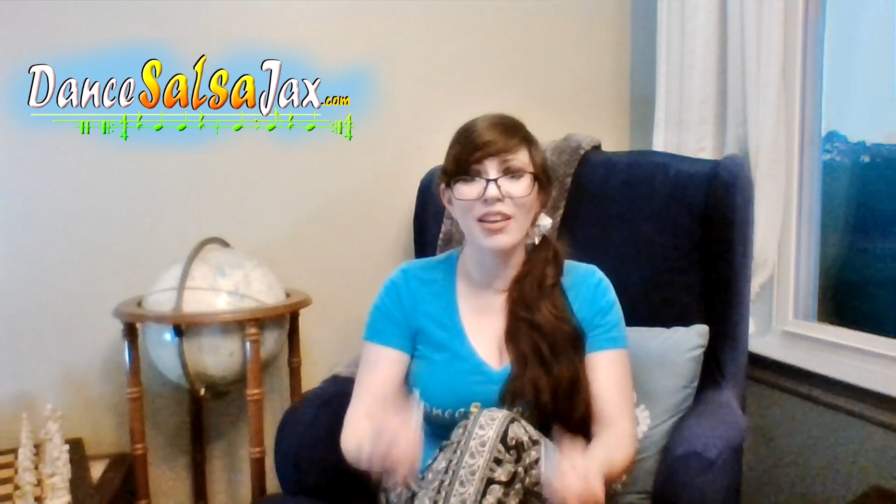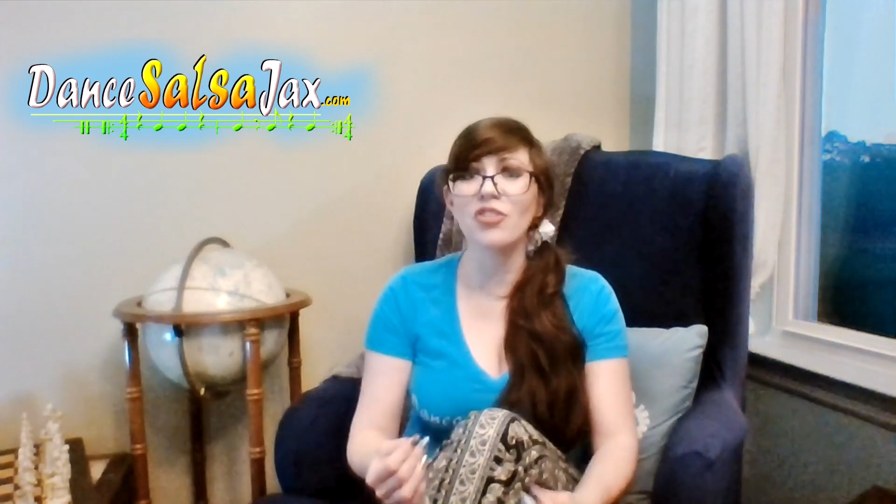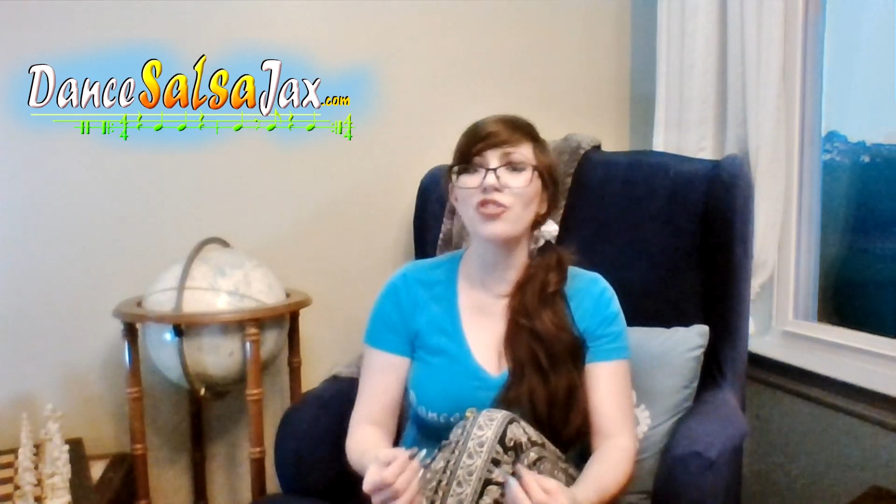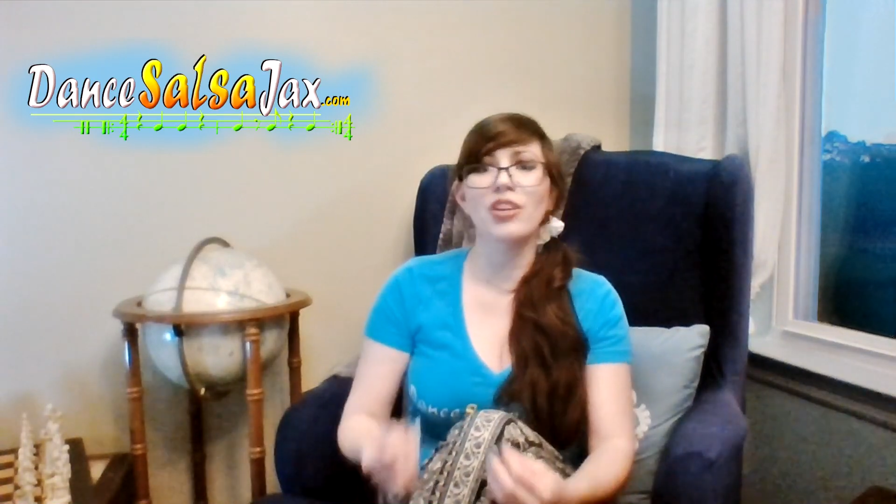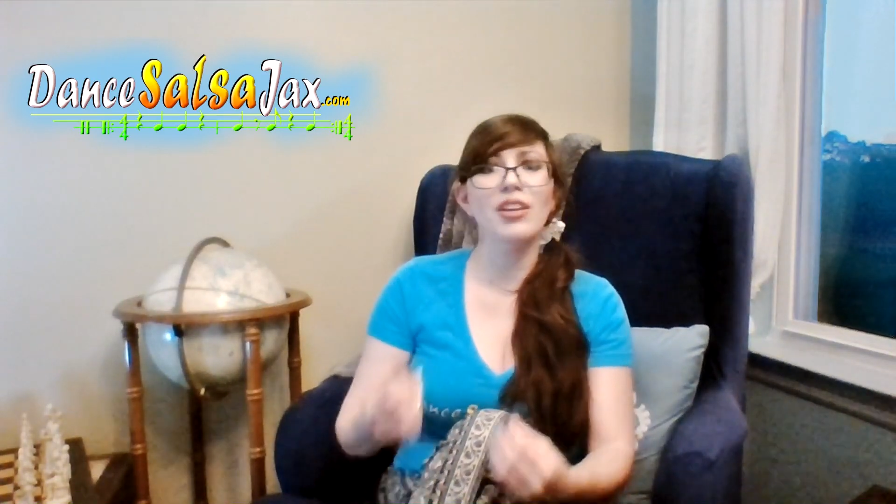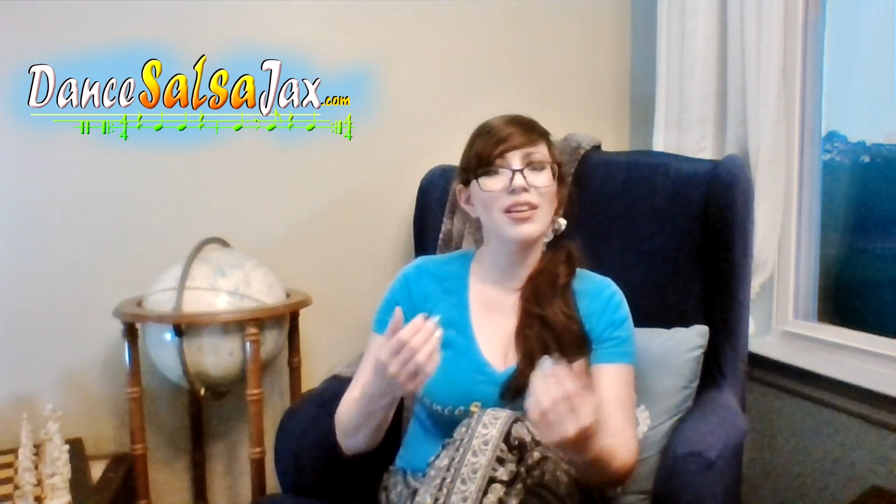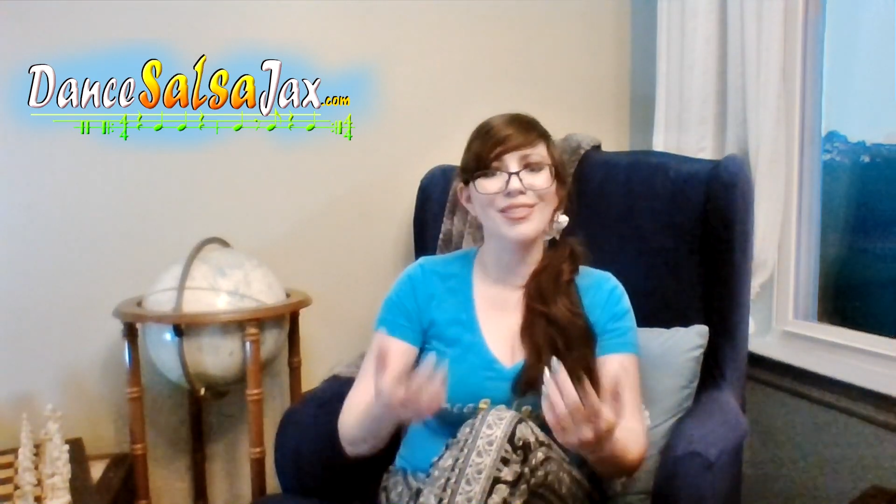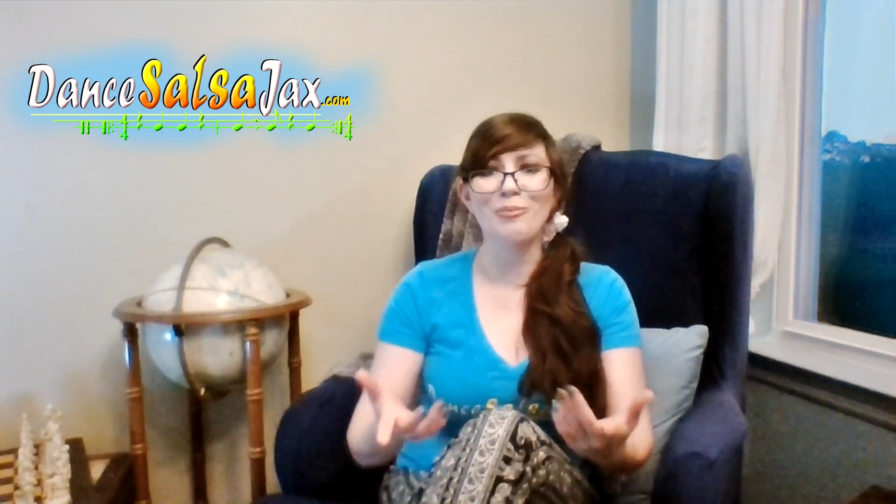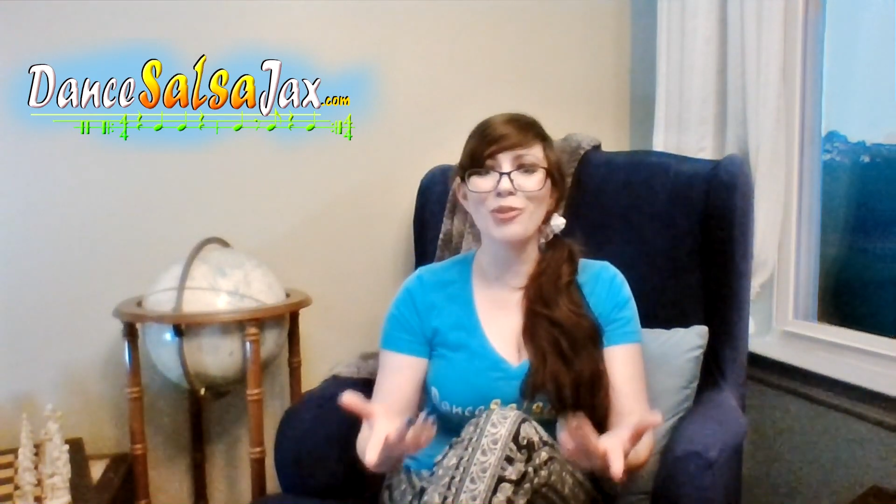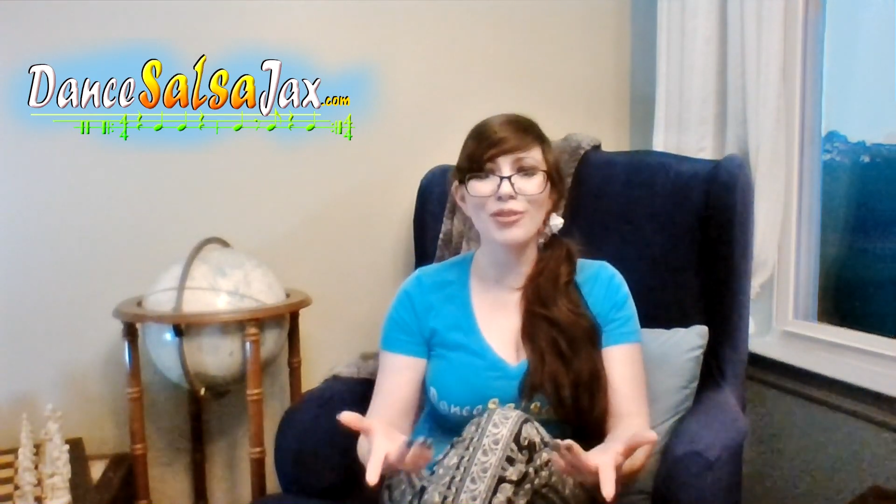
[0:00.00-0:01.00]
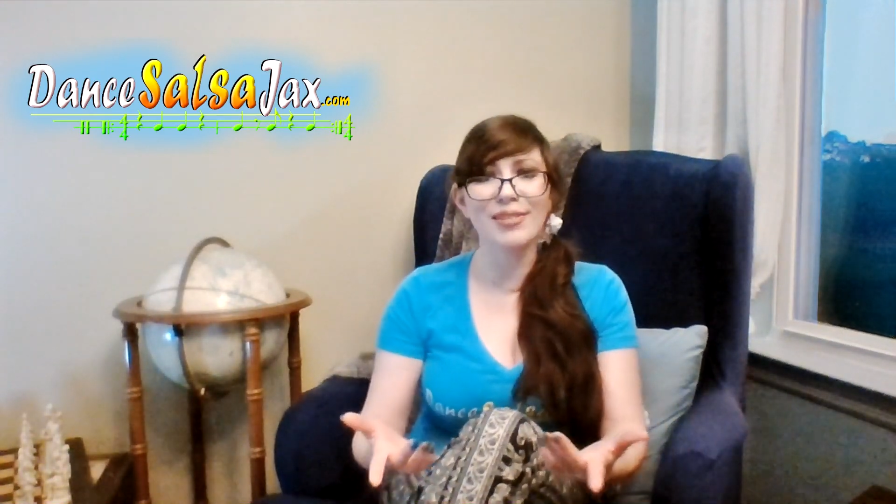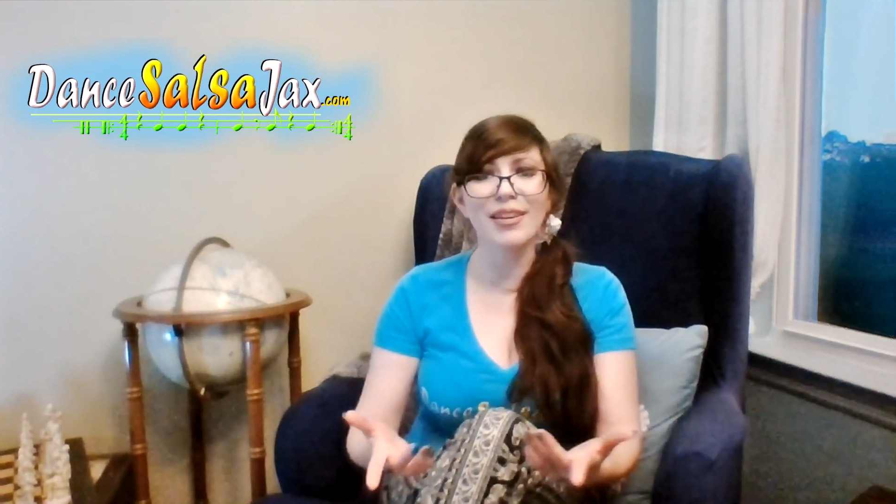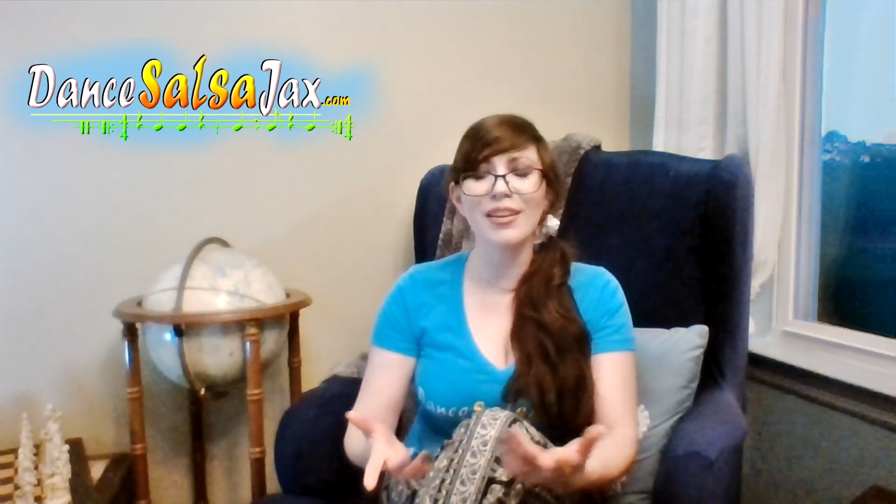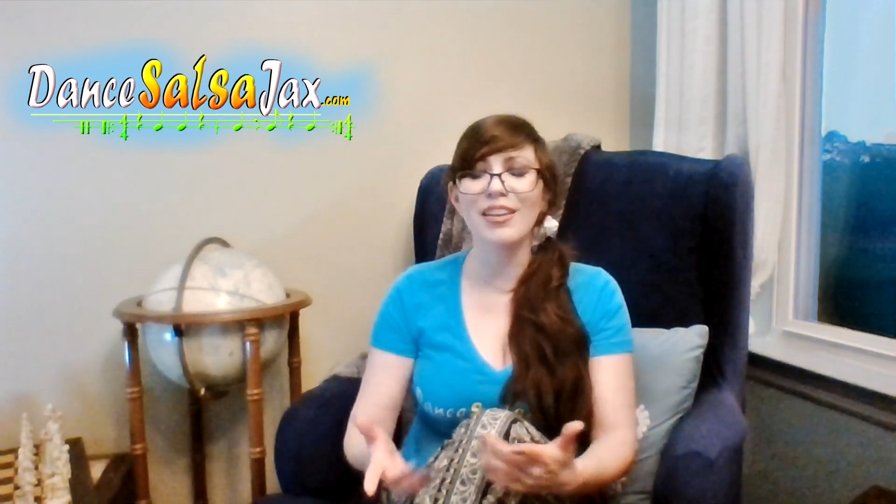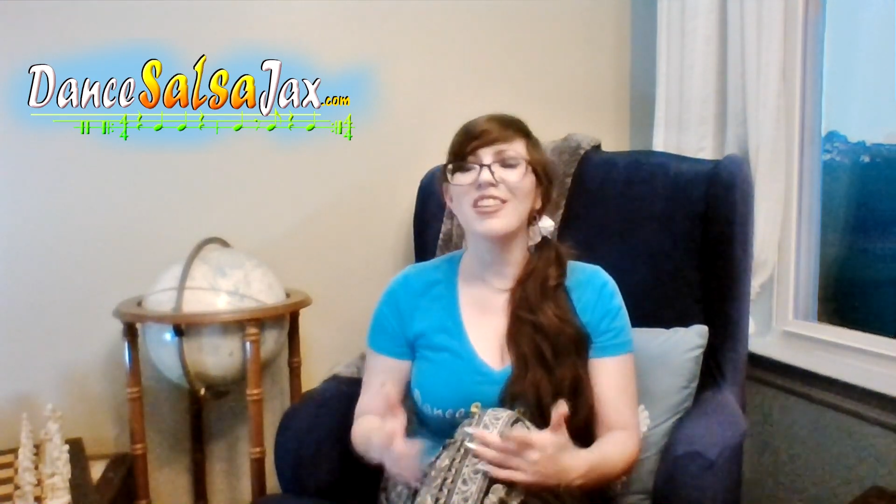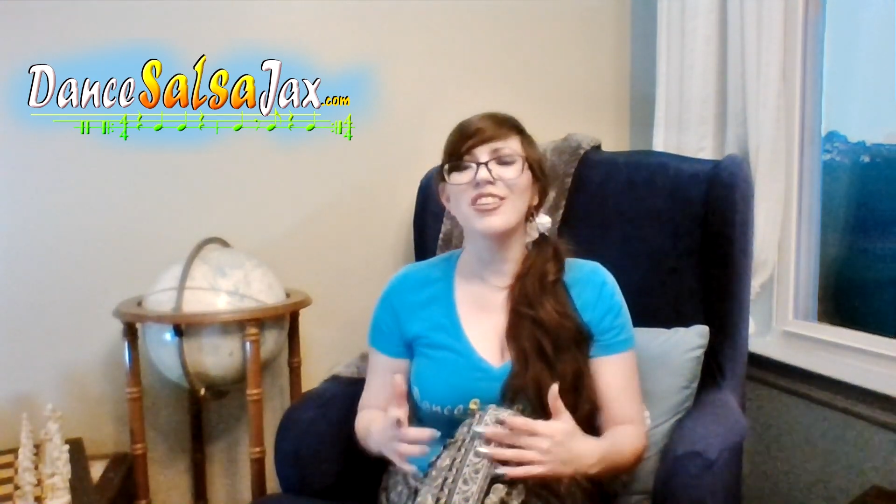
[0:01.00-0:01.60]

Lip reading: energy in the music,